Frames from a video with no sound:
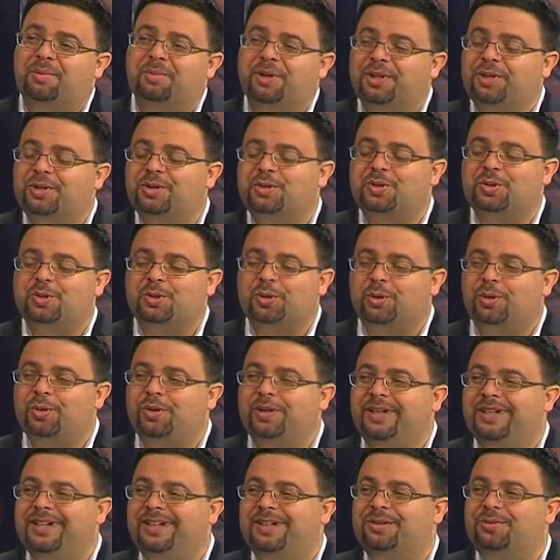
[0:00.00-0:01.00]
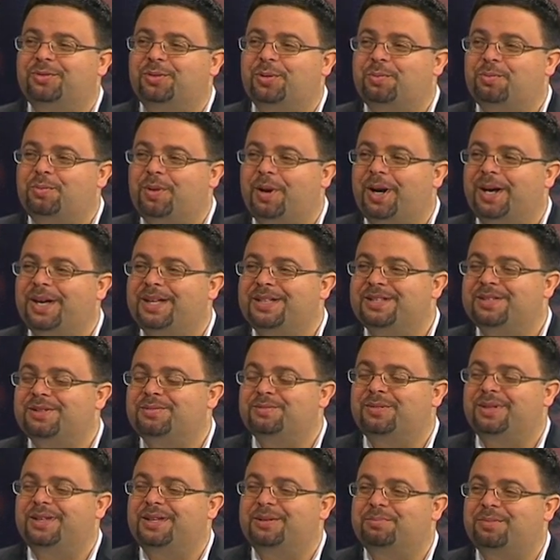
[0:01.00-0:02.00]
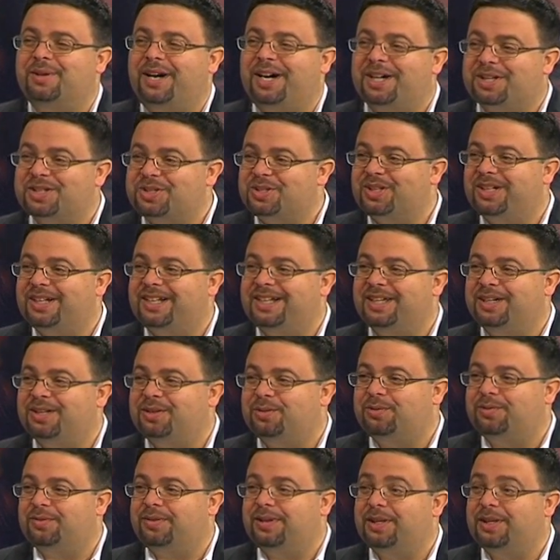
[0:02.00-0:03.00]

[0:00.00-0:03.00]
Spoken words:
I mean, your story reminds me partially of